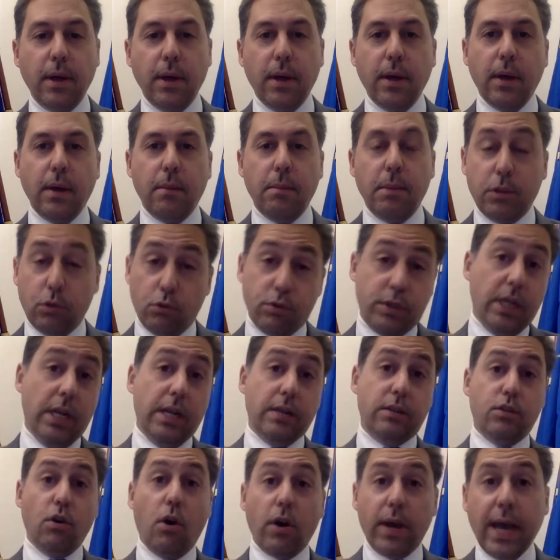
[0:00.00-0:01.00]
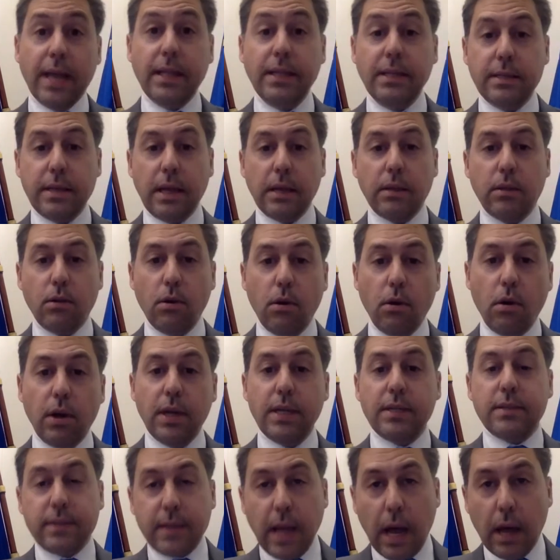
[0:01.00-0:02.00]
I would like to
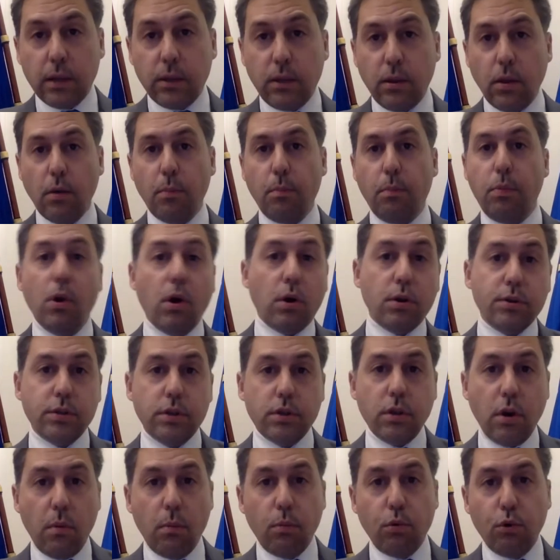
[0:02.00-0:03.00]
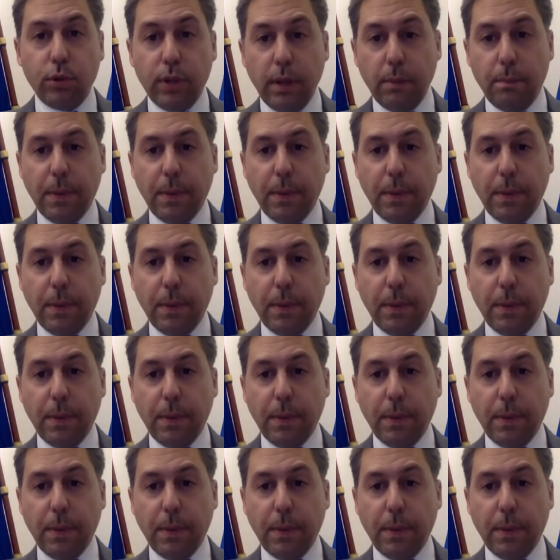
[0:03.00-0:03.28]
congratulate Abdel Abdelkrim.